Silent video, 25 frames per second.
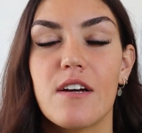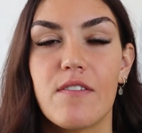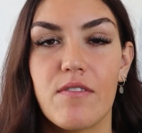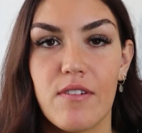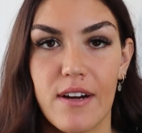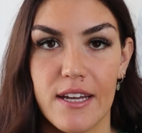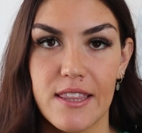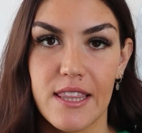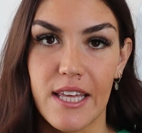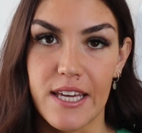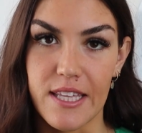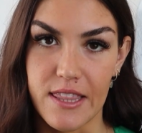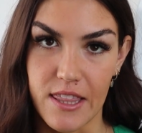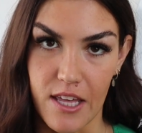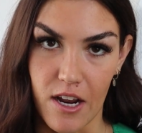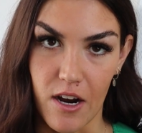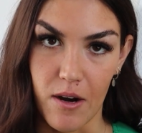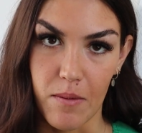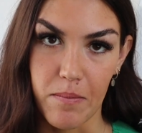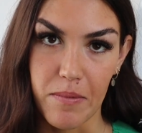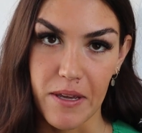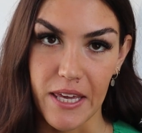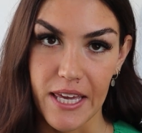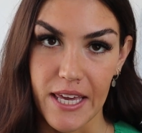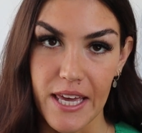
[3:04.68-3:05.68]
of red light
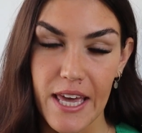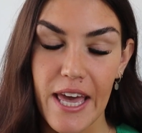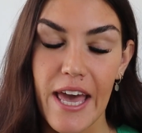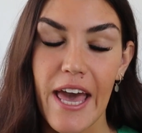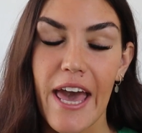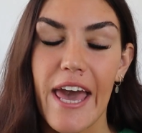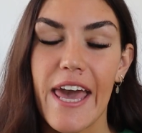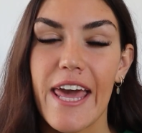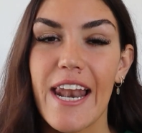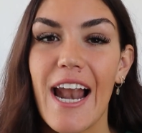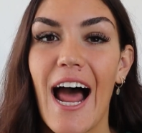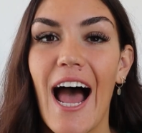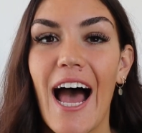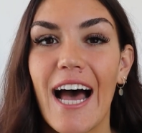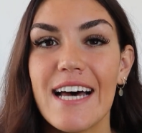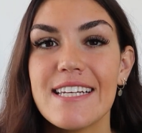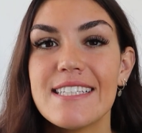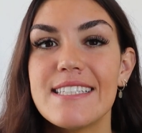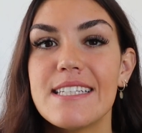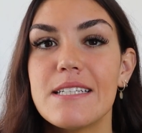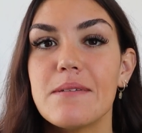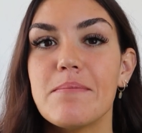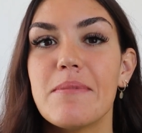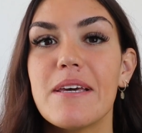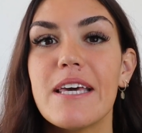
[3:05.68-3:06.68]
therapy. It
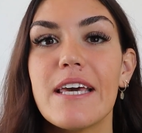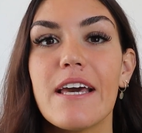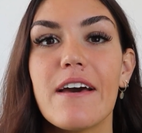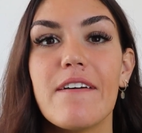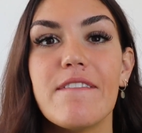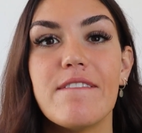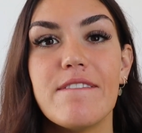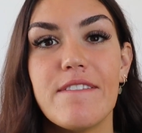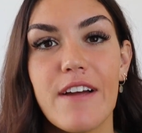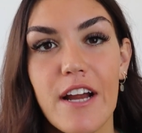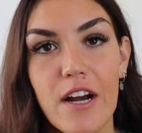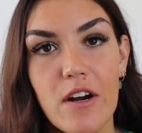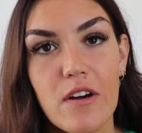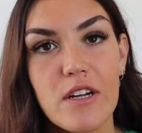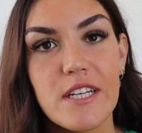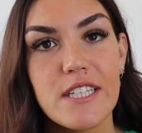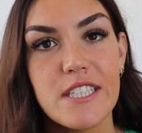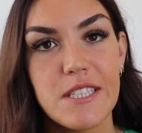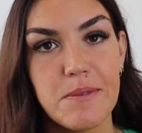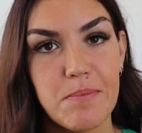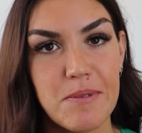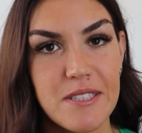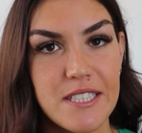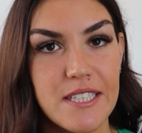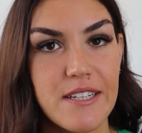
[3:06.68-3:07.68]
has to be very
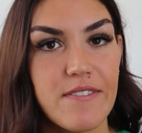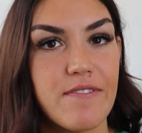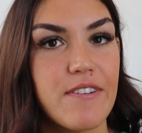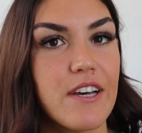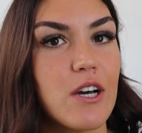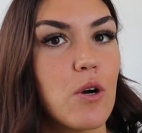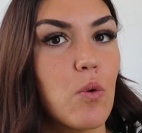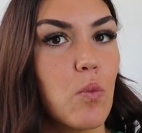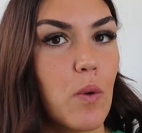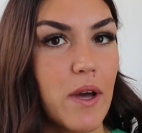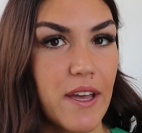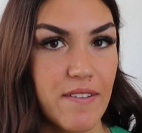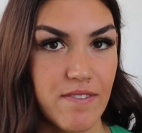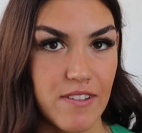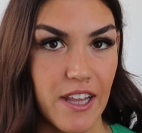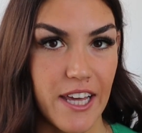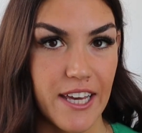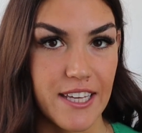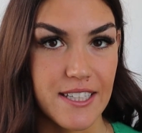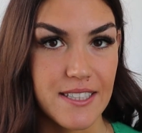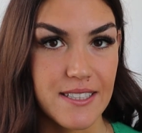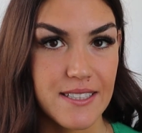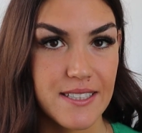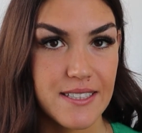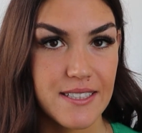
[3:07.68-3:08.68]
specific
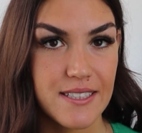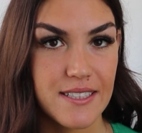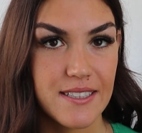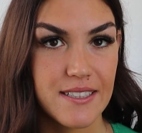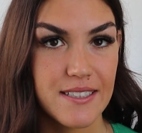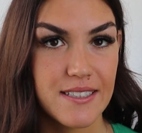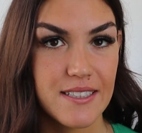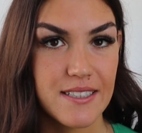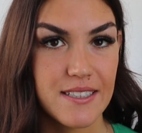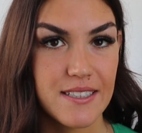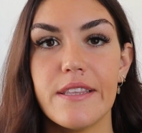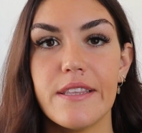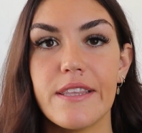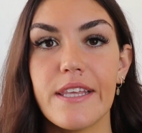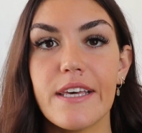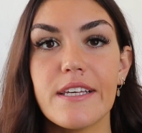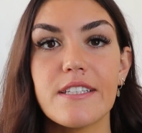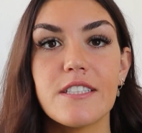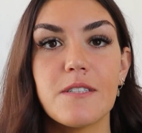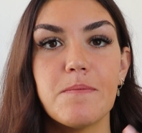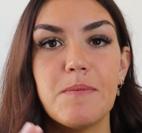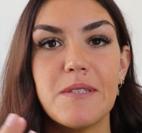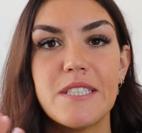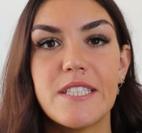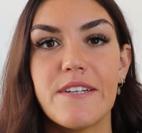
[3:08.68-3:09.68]
wavelengths.
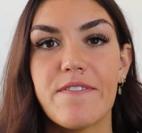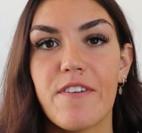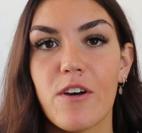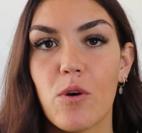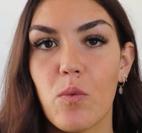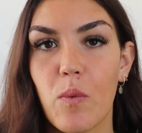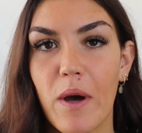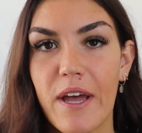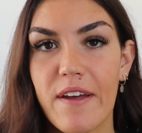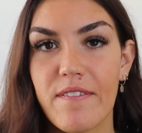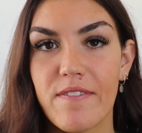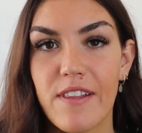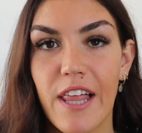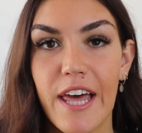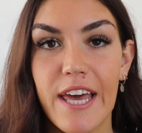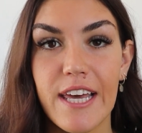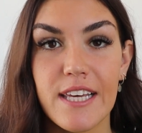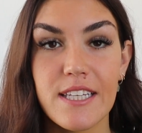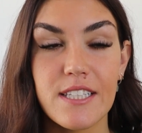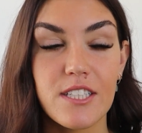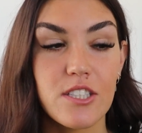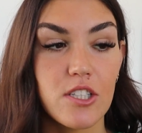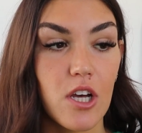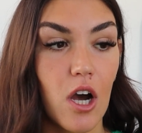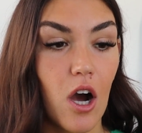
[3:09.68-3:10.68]
These specific
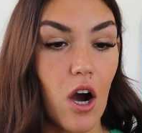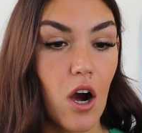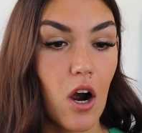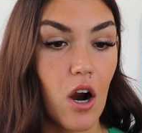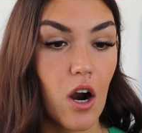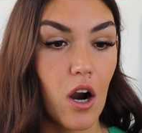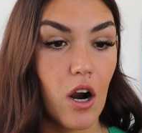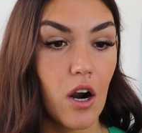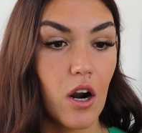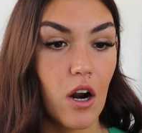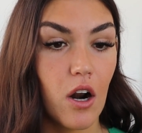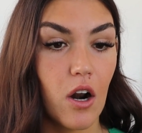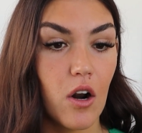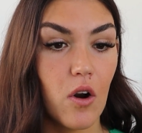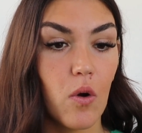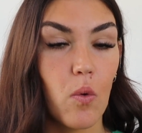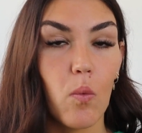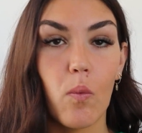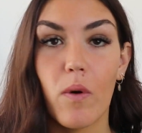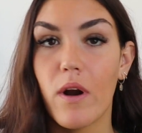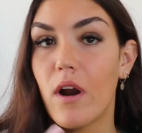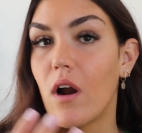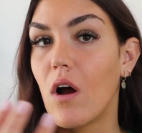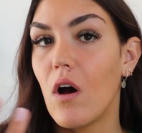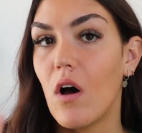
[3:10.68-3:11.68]
wavelengths are
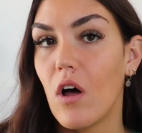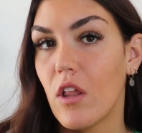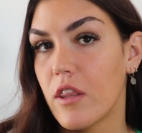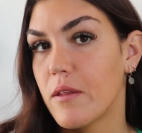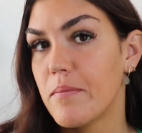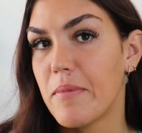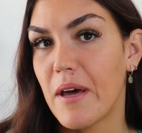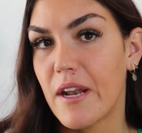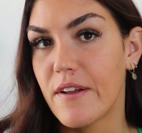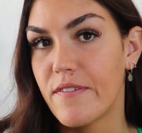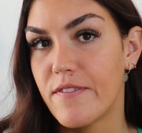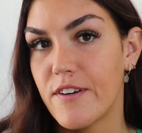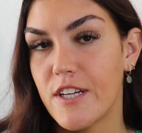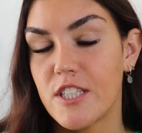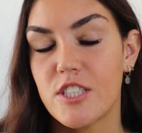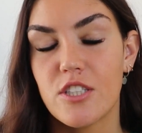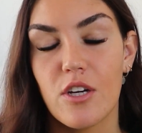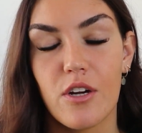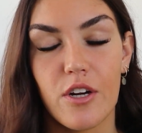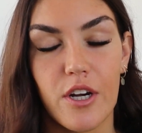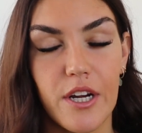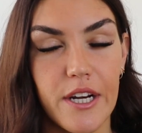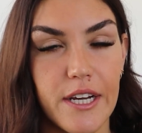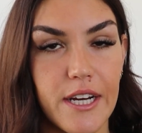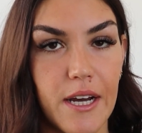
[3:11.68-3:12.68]
where all the benefits
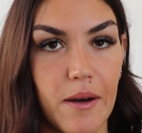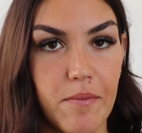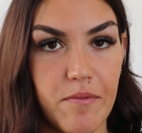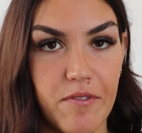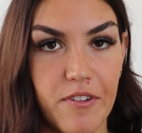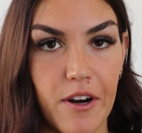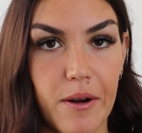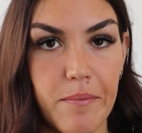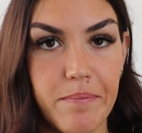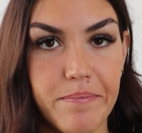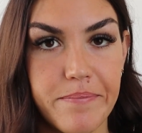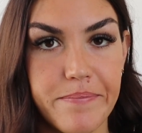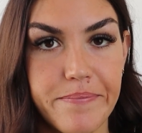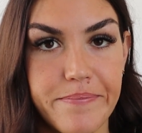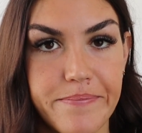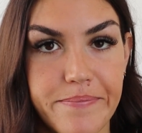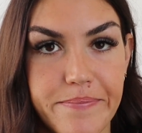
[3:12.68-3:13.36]
are going to come from.